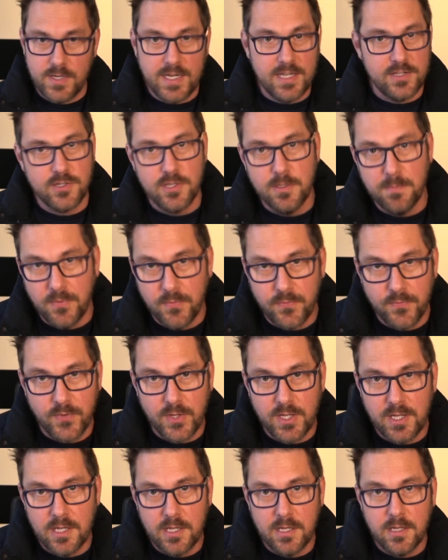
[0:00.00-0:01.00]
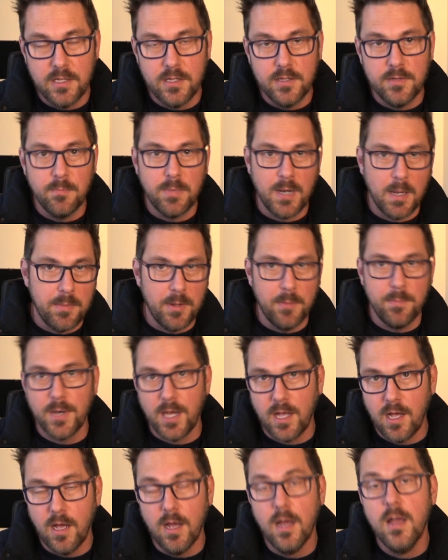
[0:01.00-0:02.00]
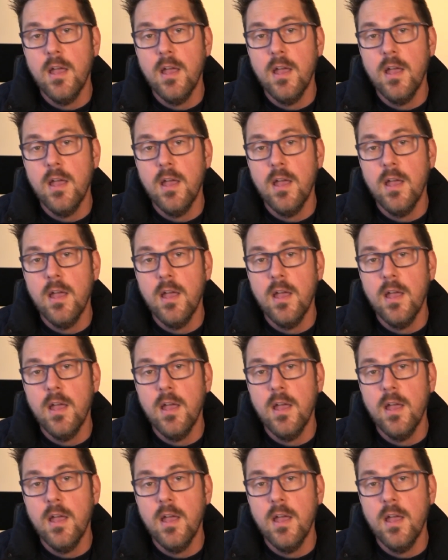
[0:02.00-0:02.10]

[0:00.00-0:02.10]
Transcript: get super fit, blah, blah, blah.